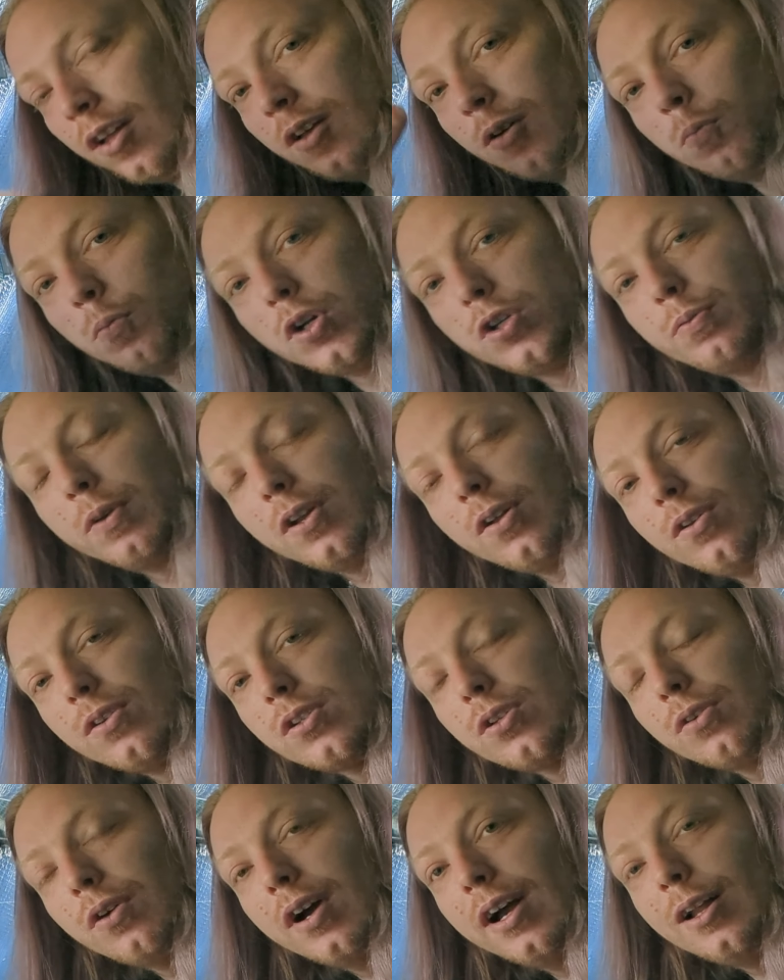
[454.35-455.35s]
which will
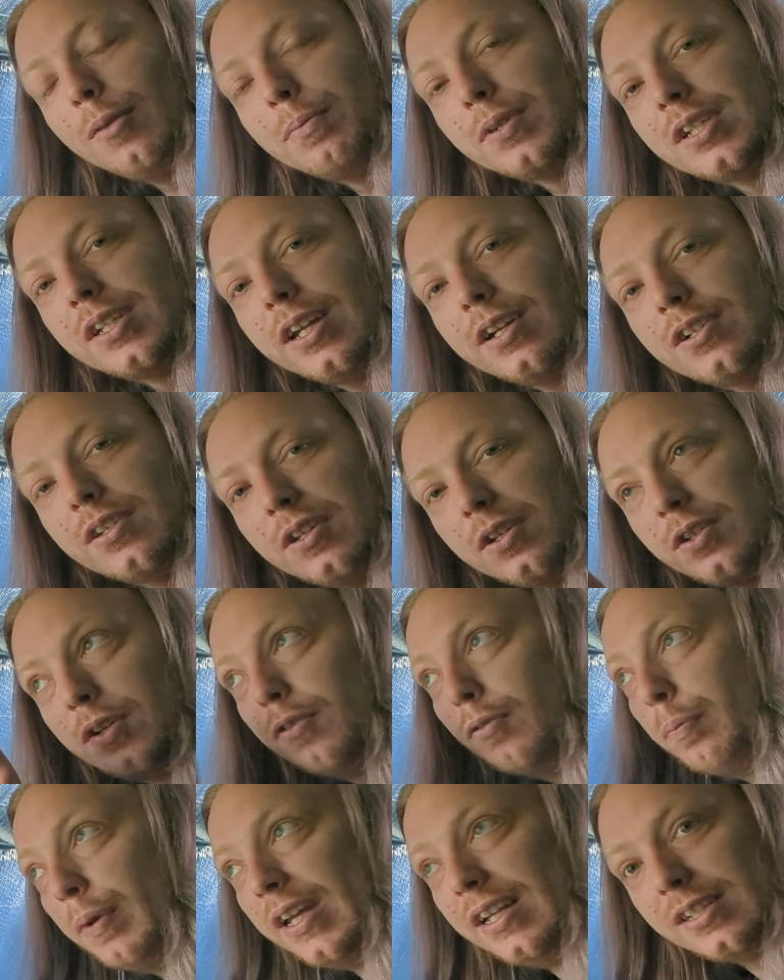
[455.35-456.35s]
also help stitch the
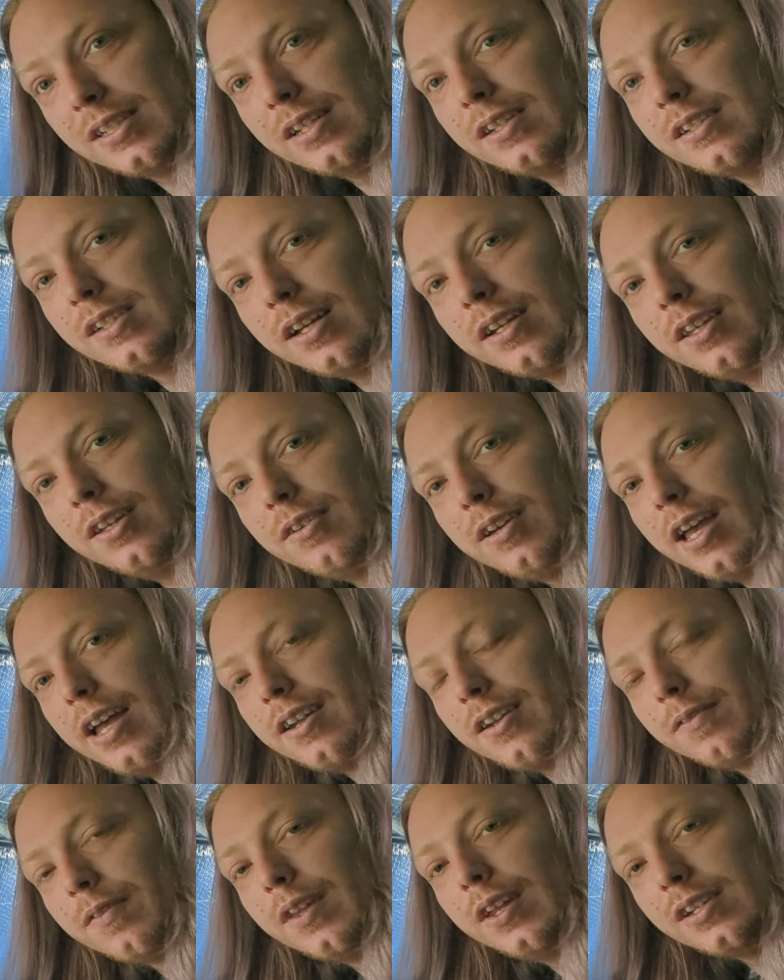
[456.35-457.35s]
two pieces that you
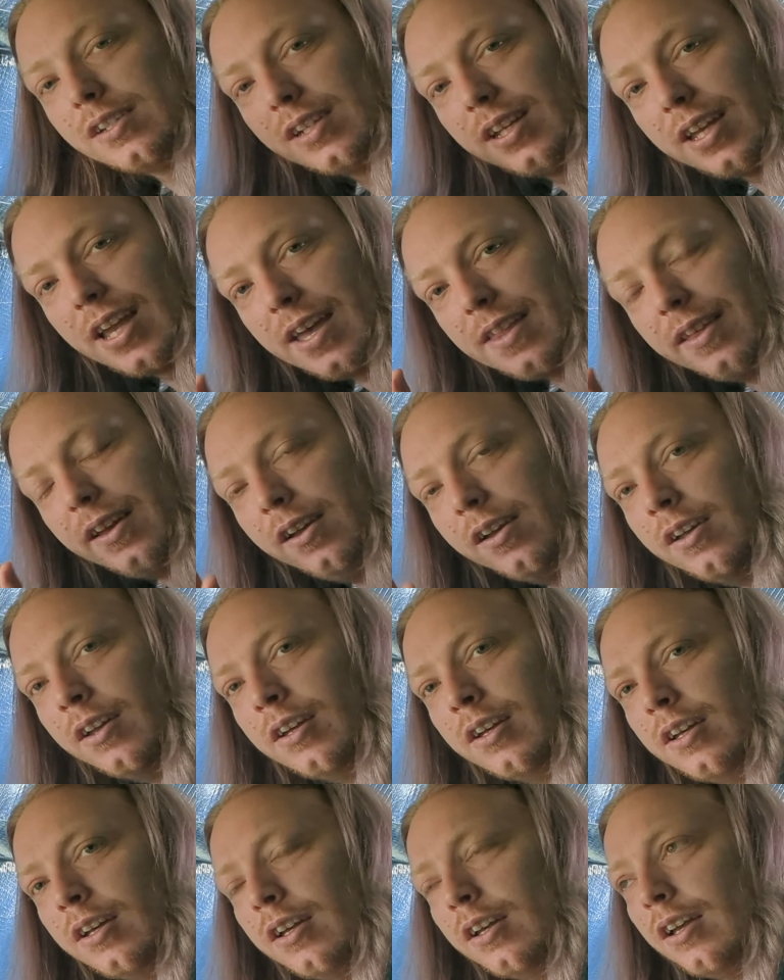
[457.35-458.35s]
get of this together.
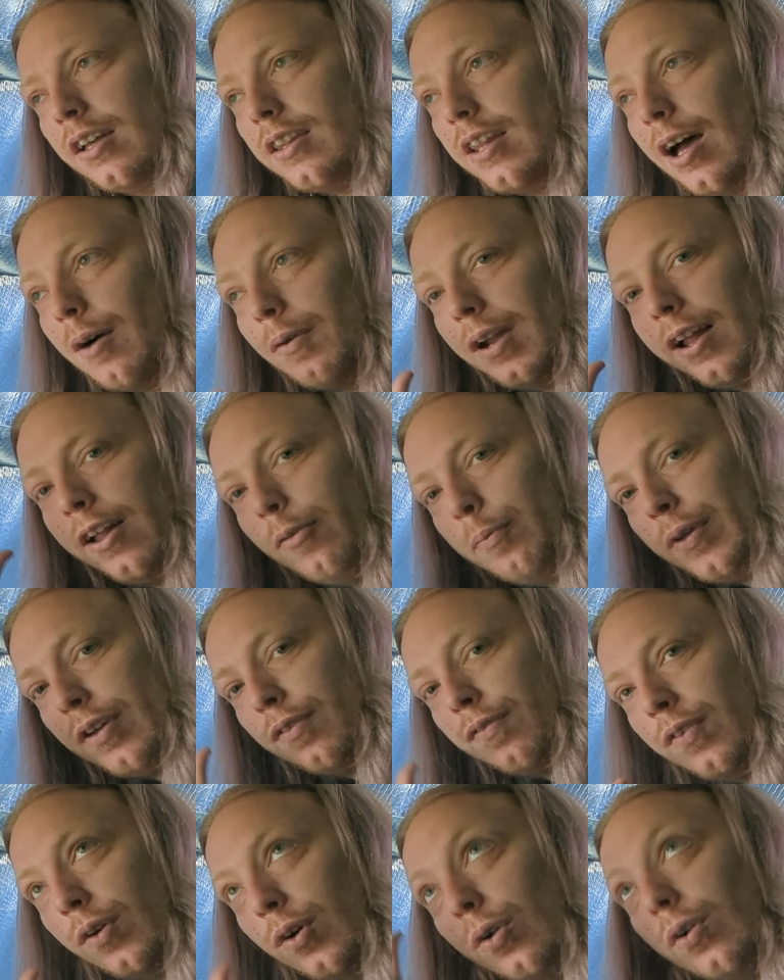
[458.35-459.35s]
That will help you
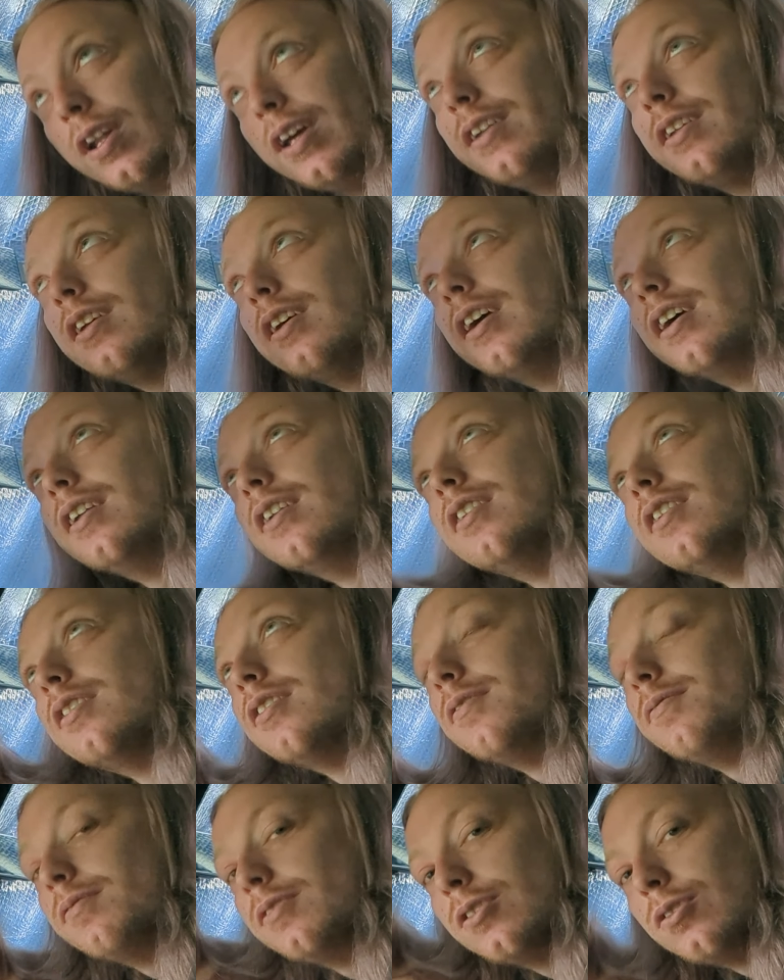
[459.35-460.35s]
fold it
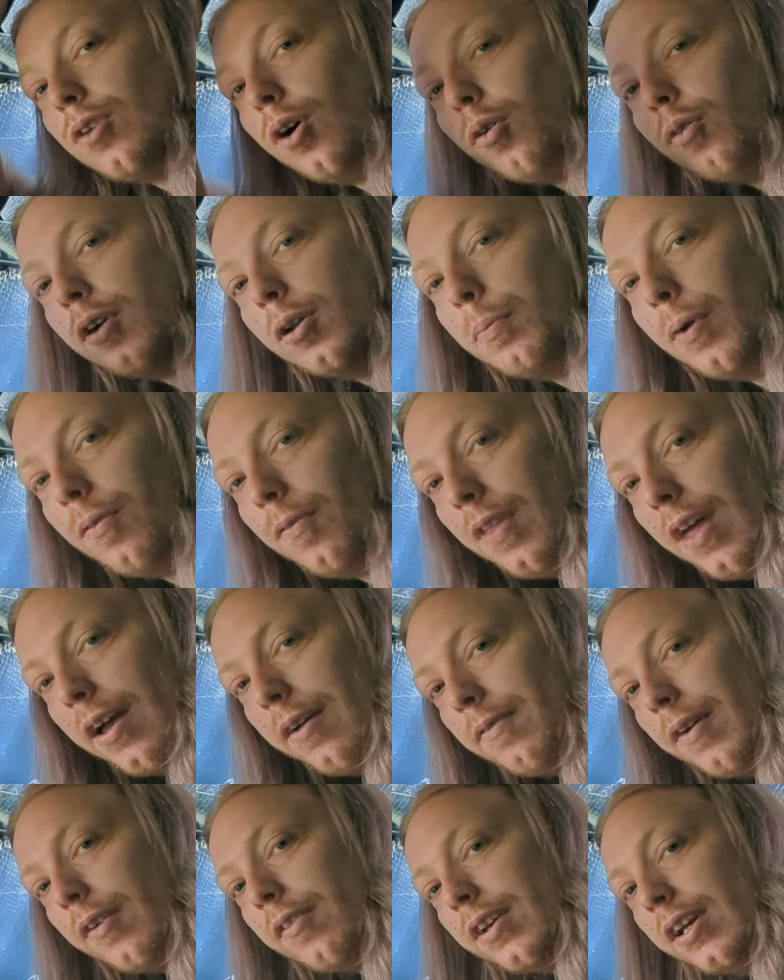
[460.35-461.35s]
and store it above there
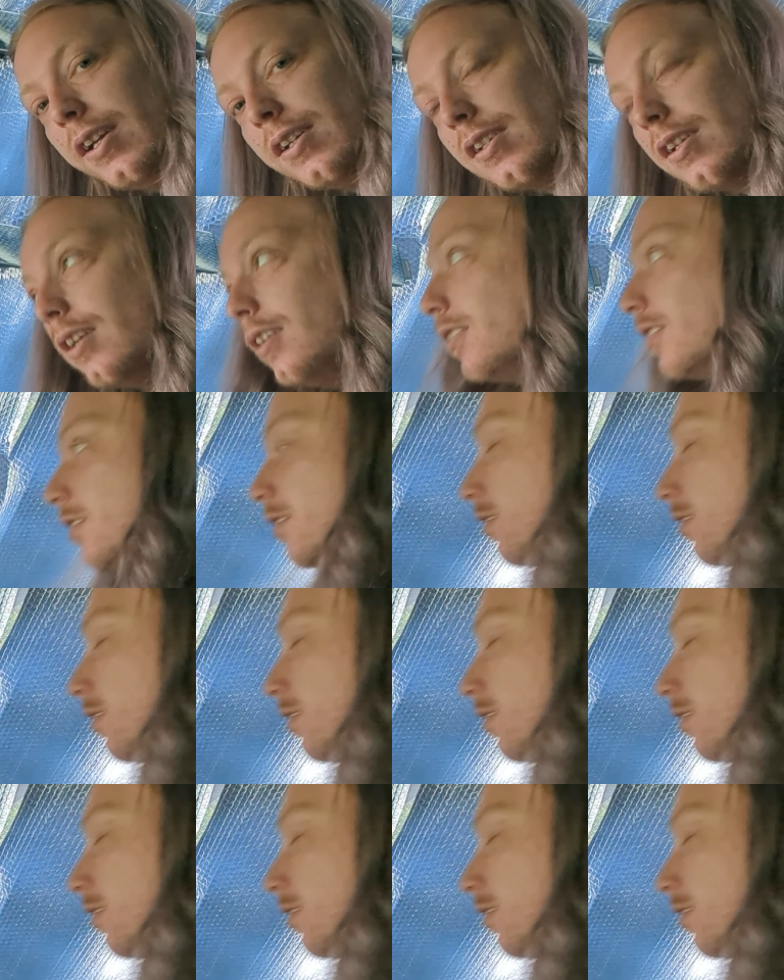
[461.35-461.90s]
very easily.